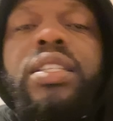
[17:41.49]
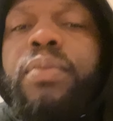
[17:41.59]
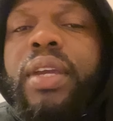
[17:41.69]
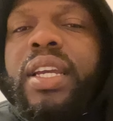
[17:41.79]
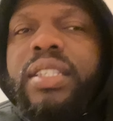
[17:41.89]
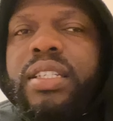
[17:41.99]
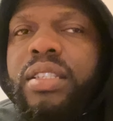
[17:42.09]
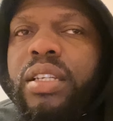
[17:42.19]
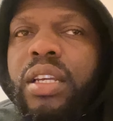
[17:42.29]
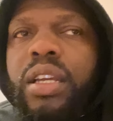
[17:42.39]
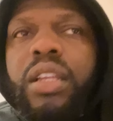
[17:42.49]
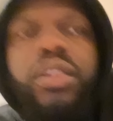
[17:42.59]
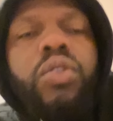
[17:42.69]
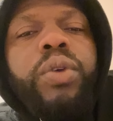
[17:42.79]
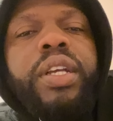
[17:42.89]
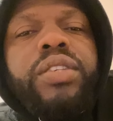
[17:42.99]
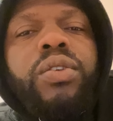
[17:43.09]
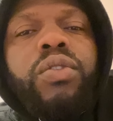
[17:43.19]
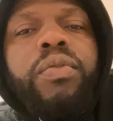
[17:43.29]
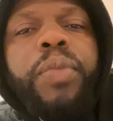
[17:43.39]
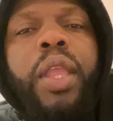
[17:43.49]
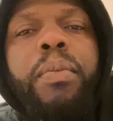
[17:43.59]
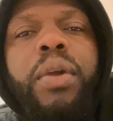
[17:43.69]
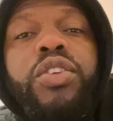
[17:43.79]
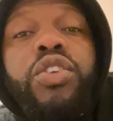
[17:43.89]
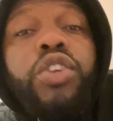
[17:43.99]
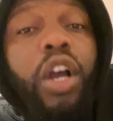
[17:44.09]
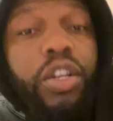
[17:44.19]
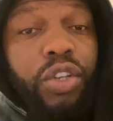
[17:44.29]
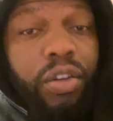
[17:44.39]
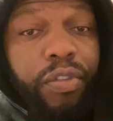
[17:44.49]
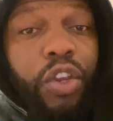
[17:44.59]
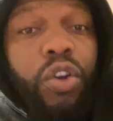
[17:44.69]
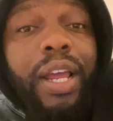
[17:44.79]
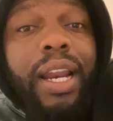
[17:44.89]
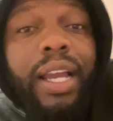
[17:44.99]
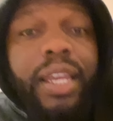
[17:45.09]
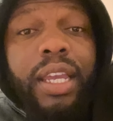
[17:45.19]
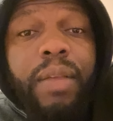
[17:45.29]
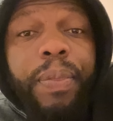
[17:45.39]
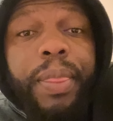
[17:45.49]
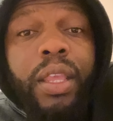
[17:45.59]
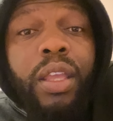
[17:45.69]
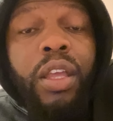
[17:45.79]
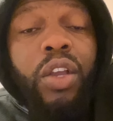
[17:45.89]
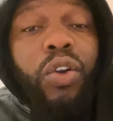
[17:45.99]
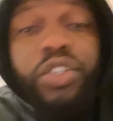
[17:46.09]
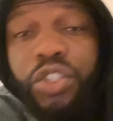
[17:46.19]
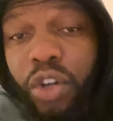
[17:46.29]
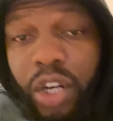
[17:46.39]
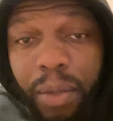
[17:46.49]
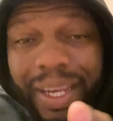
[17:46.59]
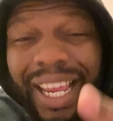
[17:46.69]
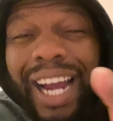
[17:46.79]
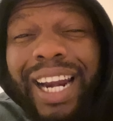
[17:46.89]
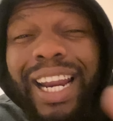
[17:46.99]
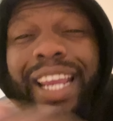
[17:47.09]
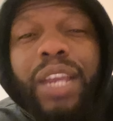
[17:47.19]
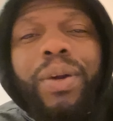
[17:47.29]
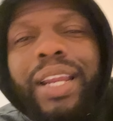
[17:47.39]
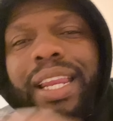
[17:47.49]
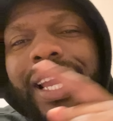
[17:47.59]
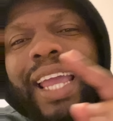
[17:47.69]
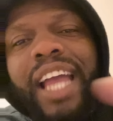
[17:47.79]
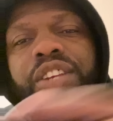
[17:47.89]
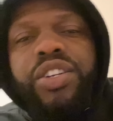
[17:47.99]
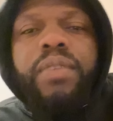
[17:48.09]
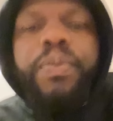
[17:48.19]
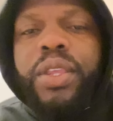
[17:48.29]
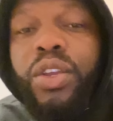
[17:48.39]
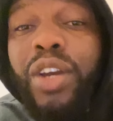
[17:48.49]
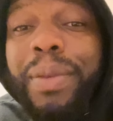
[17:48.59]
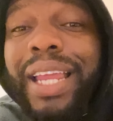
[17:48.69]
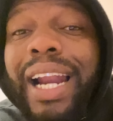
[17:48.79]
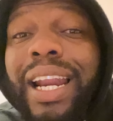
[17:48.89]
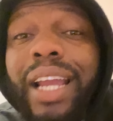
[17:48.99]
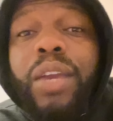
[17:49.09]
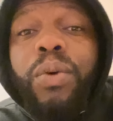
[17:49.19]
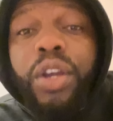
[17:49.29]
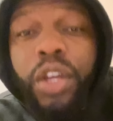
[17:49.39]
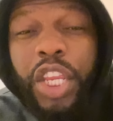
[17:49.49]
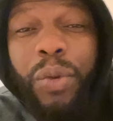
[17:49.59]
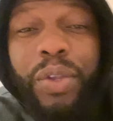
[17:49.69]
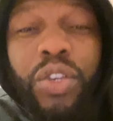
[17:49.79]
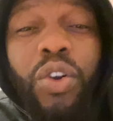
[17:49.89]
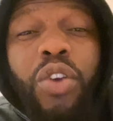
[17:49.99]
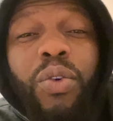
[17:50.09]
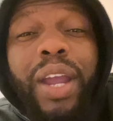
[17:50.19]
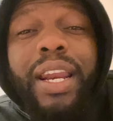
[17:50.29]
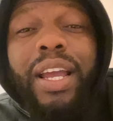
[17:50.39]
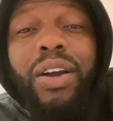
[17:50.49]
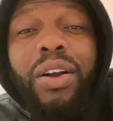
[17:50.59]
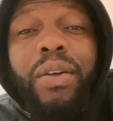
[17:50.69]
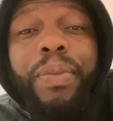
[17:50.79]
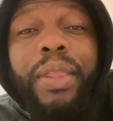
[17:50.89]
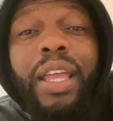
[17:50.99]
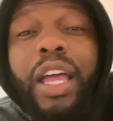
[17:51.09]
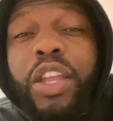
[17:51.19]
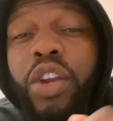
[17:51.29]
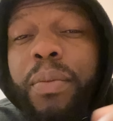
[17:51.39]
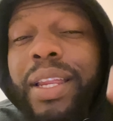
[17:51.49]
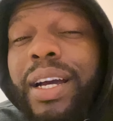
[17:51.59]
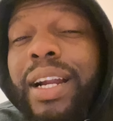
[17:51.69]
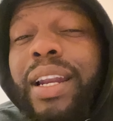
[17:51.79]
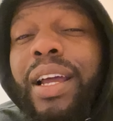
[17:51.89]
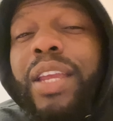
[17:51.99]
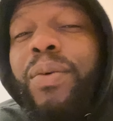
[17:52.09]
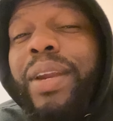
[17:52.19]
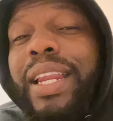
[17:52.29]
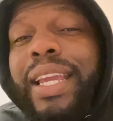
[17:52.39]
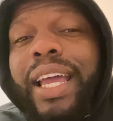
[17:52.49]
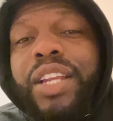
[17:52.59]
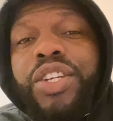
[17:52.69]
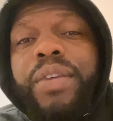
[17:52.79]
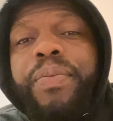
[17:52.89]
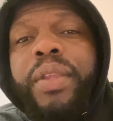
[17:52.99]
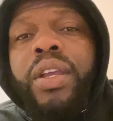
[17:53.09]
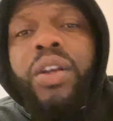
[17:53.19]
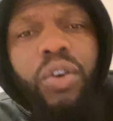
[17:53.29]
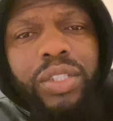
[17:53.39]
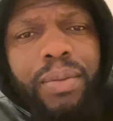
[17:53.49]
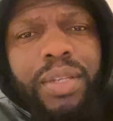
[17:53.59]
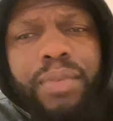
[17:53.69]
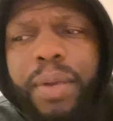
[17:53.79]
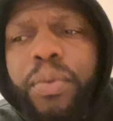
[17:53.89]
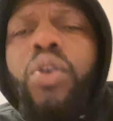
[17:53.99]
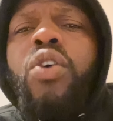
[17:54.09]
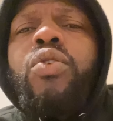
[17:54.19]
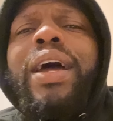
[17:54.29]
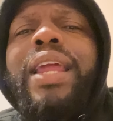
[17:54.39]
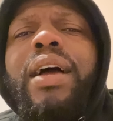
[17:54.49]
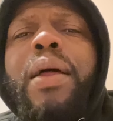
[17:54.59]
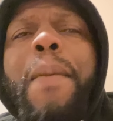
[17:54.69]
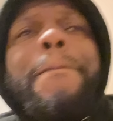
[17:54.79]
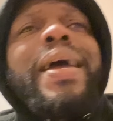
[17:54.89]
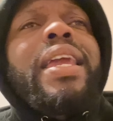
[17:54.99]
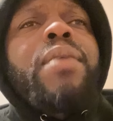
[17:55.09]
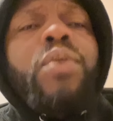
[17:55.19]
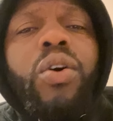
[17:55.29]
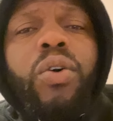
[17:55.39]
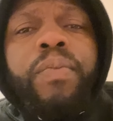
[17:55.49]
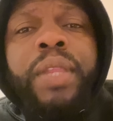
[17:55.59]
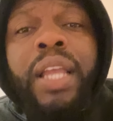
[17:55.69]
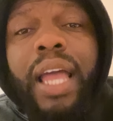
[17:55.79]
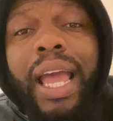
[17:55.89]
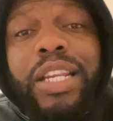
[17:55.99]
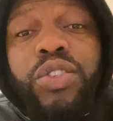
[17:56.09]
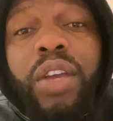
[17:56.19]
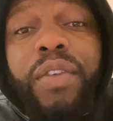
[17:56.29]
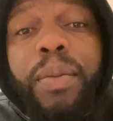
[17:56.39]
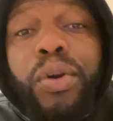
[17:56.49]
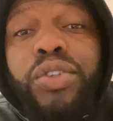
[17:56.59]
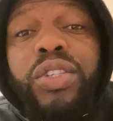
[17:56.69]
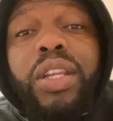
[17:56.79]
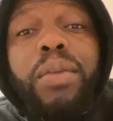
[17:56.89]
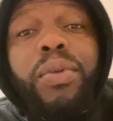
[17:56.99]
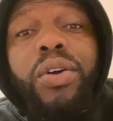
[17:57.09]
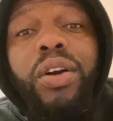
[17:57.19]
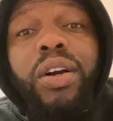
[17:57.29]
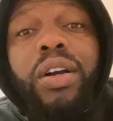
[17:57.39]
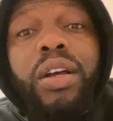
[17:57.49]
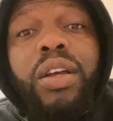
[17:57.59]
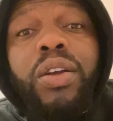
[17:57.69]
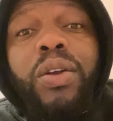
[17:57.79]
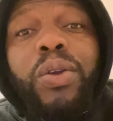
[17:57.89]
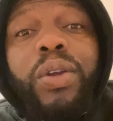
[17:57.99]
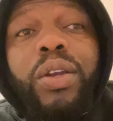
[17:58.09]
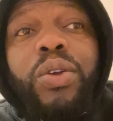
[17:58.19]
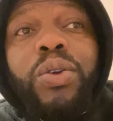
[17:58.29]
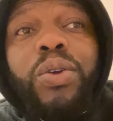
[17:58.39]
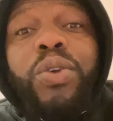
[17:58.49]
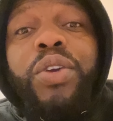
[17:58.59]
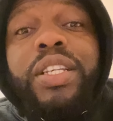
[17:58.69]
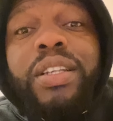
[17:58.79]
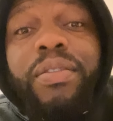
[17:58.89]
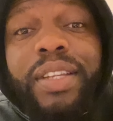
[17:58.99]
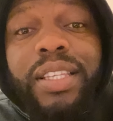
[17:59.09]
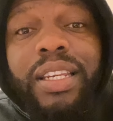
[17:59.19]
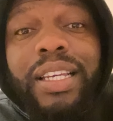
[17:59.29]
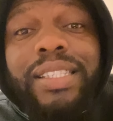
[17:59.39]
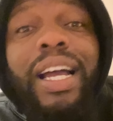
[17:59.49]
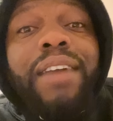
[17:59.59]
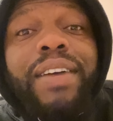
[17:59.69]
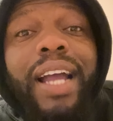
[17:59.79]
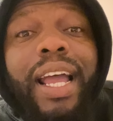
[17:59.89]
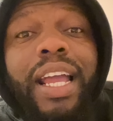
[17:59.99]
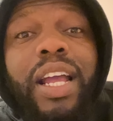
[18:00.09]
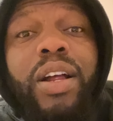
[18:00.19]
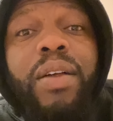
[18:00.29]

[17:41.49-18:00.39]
Some cases, don't get sold. But do you, uh, do you think you're that lucky? Because you're going to be that unlucky one that they catch. You're going to be that unlucky one. You went to go and ride out, and you're going to be the unlucky one that they catch. Because sometimes people go and ride out and bear them go. And it's not even the person who done the murder who, who, who gets convicted. It's the other guy.